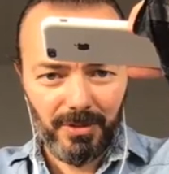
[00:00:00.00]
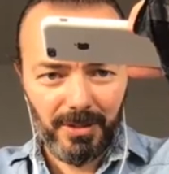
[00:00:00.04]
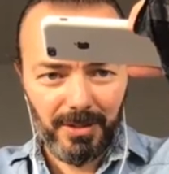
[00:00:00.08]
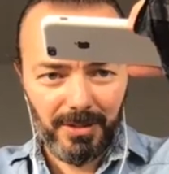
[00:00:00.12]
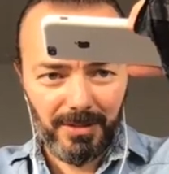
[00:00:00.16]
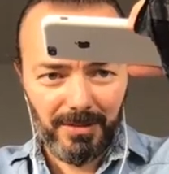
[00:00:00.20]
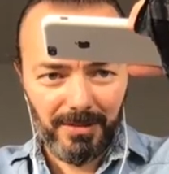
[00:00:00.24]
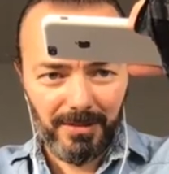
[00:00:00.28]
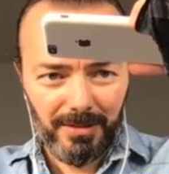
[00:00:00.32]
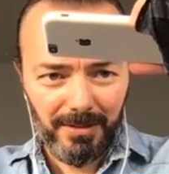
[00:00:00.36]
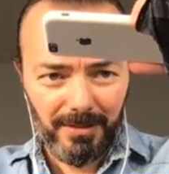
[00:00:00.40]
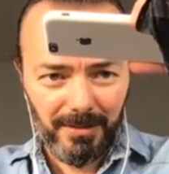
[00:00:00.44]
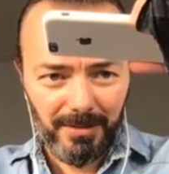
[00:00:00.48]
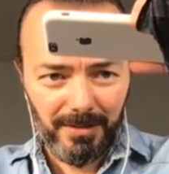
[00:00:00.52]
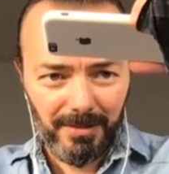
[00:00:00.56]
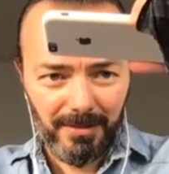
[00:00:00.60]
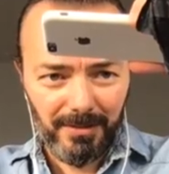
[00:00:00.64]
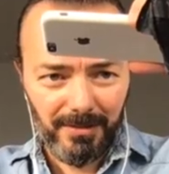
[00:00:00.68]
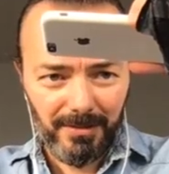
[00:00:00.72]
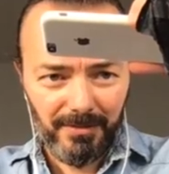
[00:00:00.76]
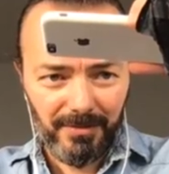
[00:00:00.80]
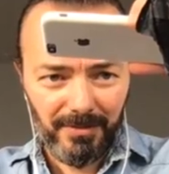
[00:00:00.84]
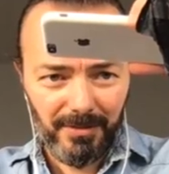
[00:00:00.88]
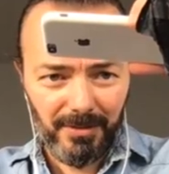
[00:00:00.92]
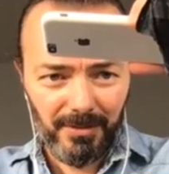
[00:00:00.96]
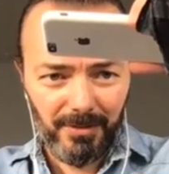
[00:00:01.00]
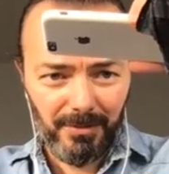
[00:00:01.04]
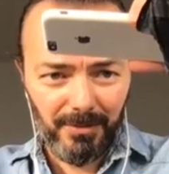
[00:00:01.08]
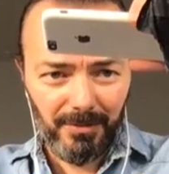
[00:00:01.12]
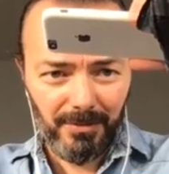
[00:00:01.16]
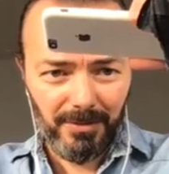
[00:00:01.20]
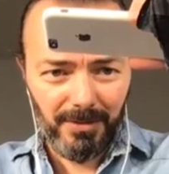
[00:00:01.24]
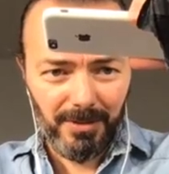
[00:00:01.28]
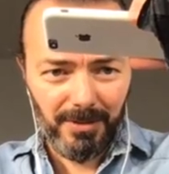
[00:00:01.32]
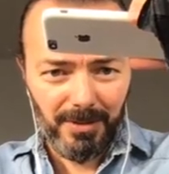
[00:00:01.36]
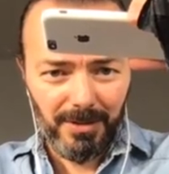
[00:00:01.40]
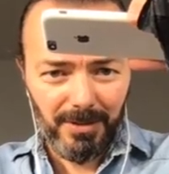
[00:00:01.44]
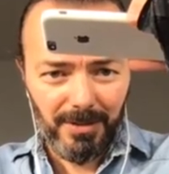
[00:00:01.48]
right here off too.
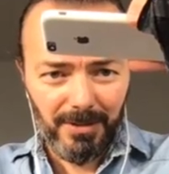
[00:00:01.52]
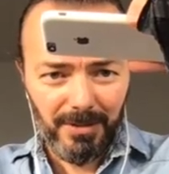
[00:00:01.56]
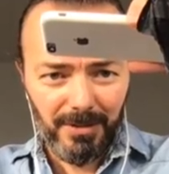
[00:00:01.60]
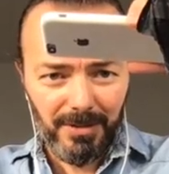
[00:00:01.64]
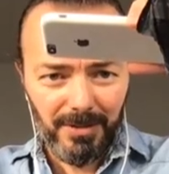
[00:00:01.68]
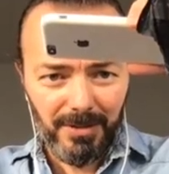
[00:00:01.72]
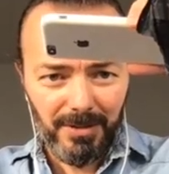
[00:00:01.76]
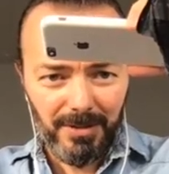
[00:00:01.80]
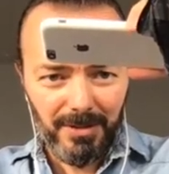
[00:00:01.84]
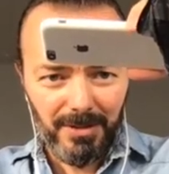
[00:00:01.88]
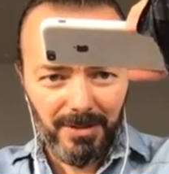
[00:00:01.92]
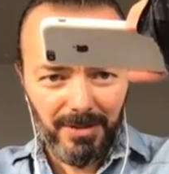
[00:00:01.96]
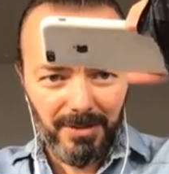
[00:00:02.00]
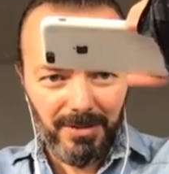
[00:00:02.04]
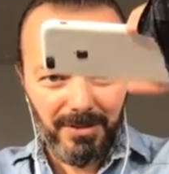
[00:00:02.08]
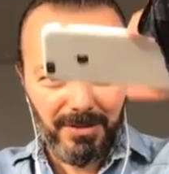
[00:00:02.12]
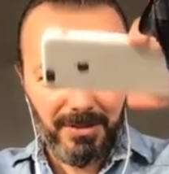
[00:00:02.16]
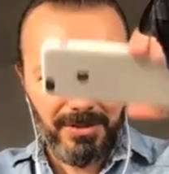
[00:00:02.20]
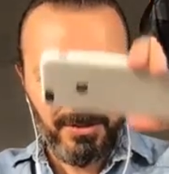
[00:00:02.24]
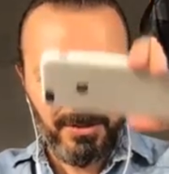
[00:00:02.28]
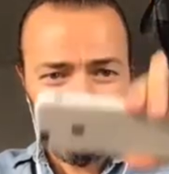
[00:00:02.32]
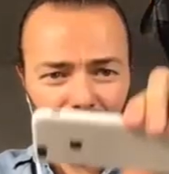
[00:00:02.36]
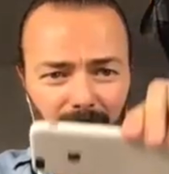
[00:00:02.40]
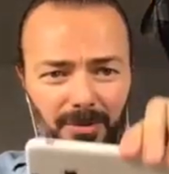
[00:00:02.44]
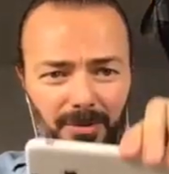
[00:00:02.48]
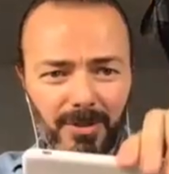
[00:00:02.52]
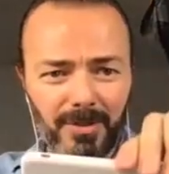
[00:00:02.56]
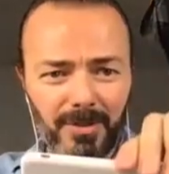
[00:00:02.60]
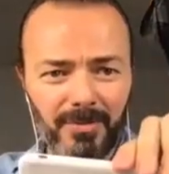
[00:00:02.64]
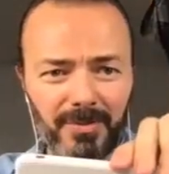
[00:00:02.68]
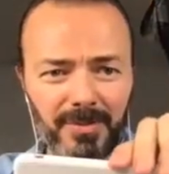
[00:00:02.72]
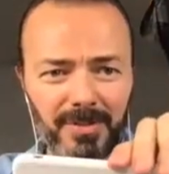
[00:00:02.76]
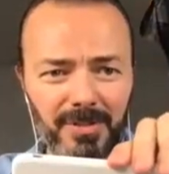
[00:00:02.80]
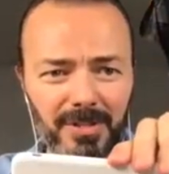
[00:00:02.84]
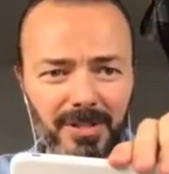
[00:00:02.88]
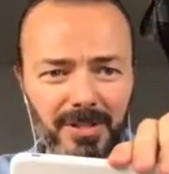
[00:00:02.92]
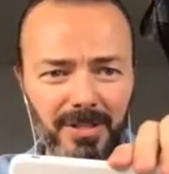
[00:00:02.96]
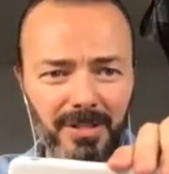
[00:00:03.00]
So if
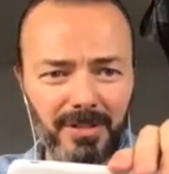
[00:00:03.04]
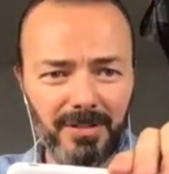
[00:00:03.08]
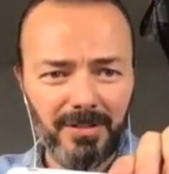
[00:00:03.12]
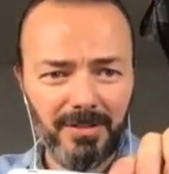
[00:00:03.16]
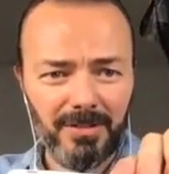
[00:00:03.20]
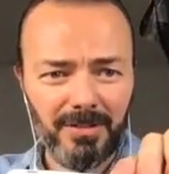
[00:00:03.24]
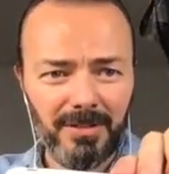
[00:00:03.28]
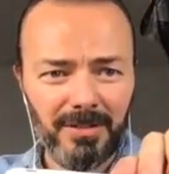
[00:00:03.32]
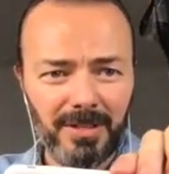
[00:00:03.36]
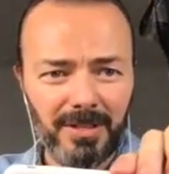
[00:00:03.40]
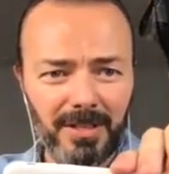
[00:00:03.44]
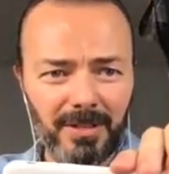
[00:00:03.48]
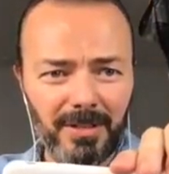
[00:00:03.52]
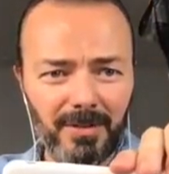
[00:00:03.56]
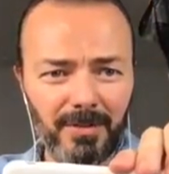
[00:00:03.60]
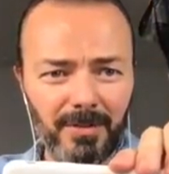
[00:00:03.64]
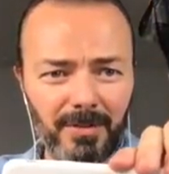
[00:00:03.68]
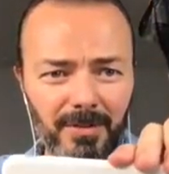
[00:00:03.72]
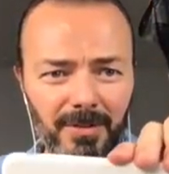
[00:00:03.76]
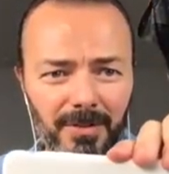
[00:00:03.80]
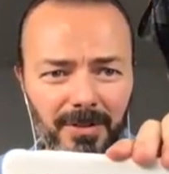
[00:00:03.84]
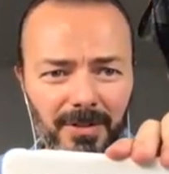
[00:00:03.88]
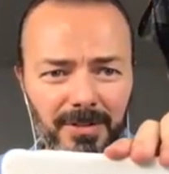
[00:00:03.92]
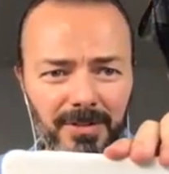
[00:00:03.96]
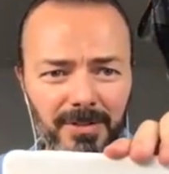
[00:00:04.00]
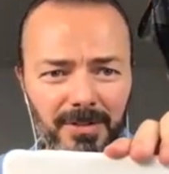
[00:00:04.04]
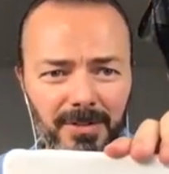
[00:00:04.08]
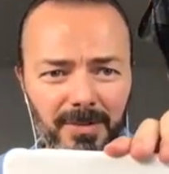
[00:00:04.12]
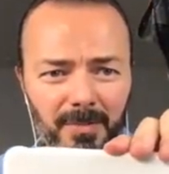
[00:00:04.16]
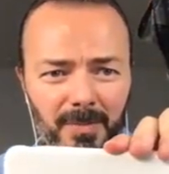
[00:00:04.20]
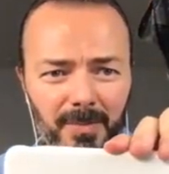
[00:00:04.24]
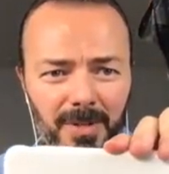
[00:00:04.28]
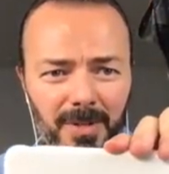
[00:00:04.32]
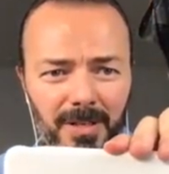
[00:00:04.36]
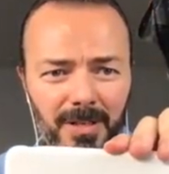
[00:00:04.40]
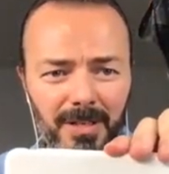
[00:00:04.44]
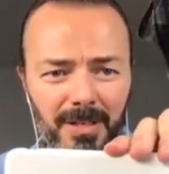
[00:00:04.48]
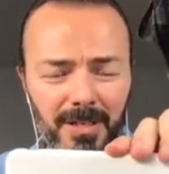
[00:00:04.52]
you see it now, this is
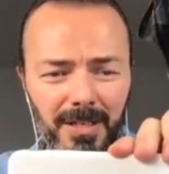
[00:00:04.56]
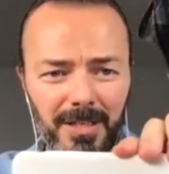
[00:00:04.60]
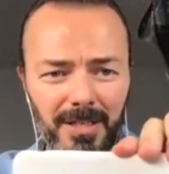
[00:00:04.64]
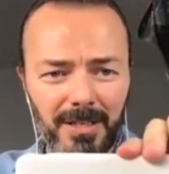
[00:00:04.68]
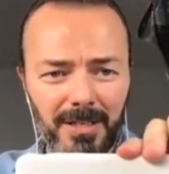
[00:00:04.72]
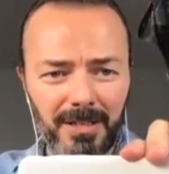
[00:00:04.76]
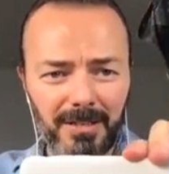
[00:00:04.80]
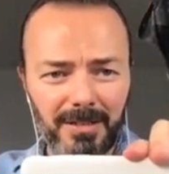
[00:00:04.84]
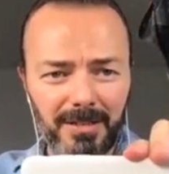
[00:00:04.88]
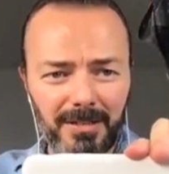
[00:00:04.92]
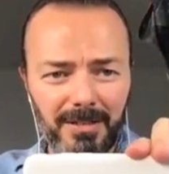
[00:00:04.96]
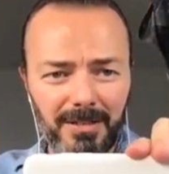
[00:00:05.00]
my